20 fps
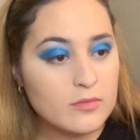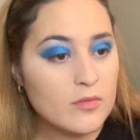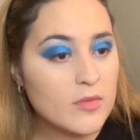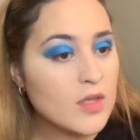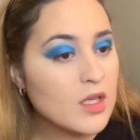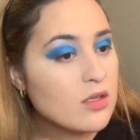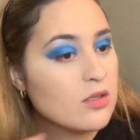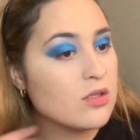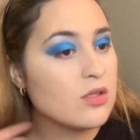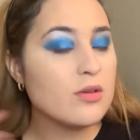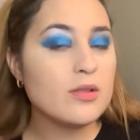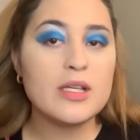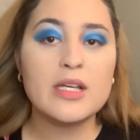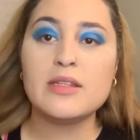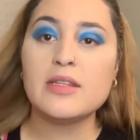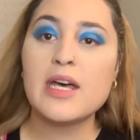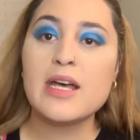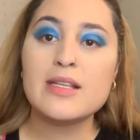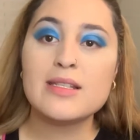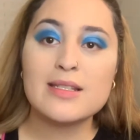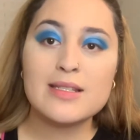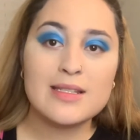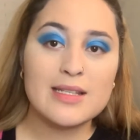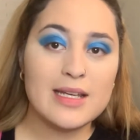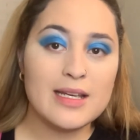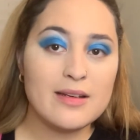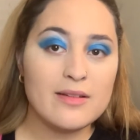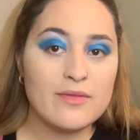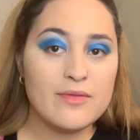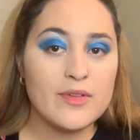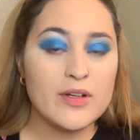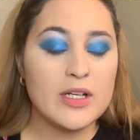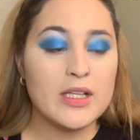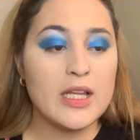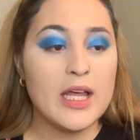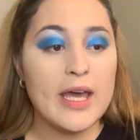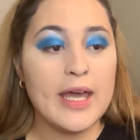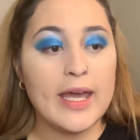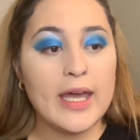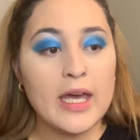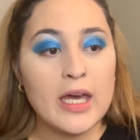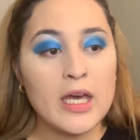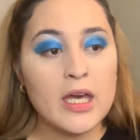So let that sit for like